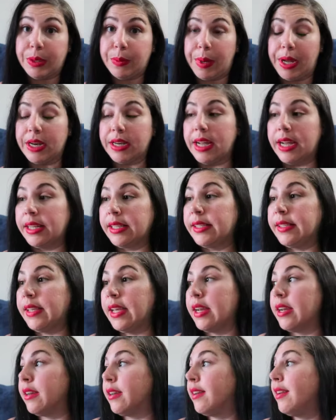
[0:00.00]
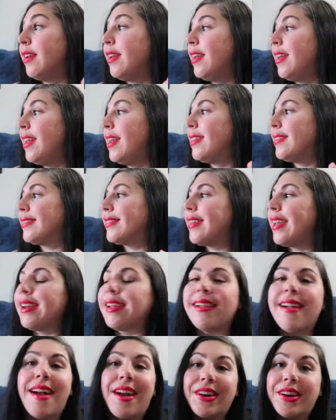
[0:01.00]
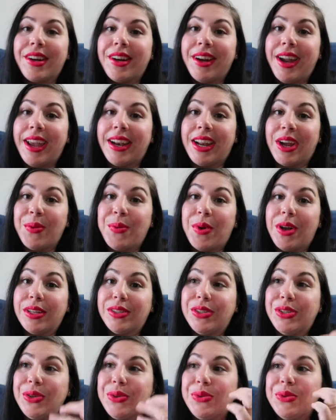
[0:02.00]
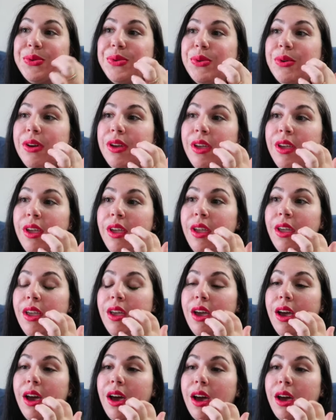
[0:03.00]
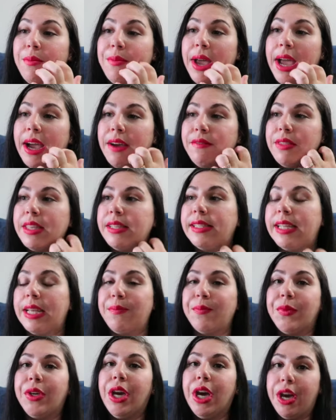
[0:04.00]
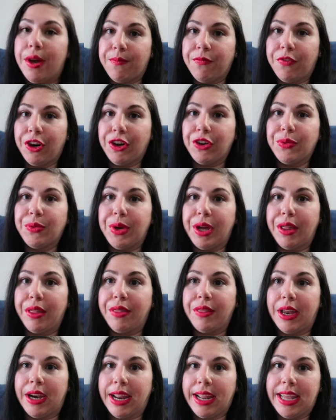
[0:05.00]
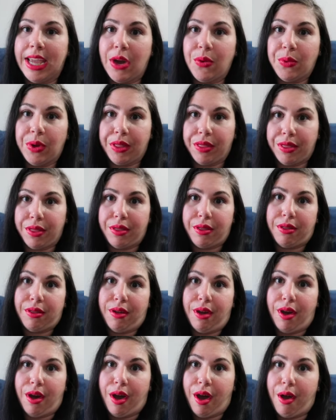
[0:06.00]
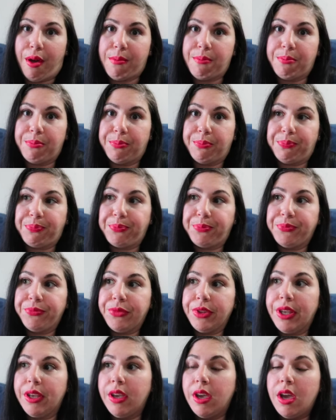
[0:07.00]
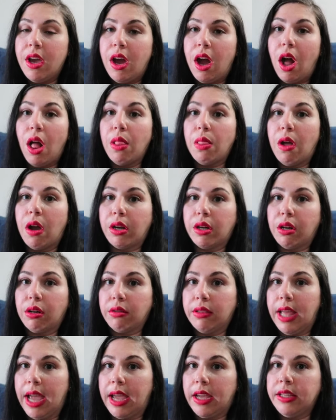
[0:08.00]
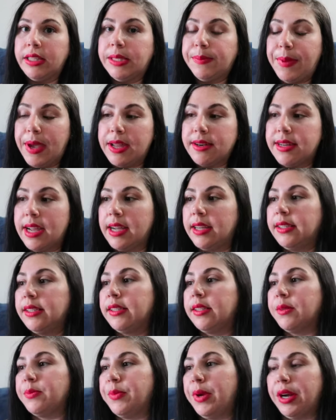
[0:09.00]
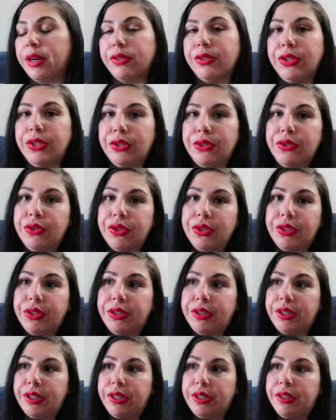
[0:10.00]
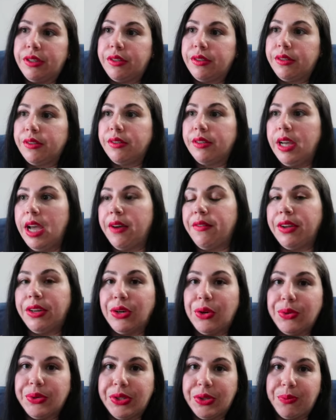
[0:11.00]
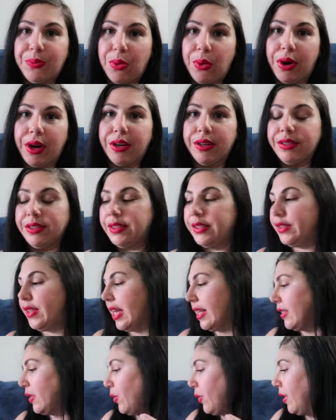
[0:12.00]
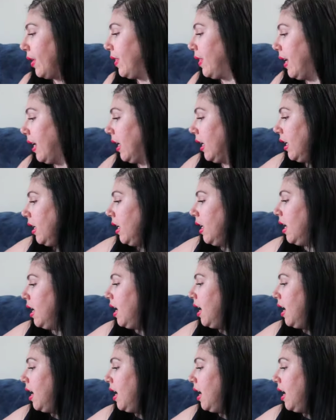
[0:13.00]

spandex, and it's getting hotter and I want to have the same comfort with that I get with a longer leg spandex compared to just having no support, that sort of thing.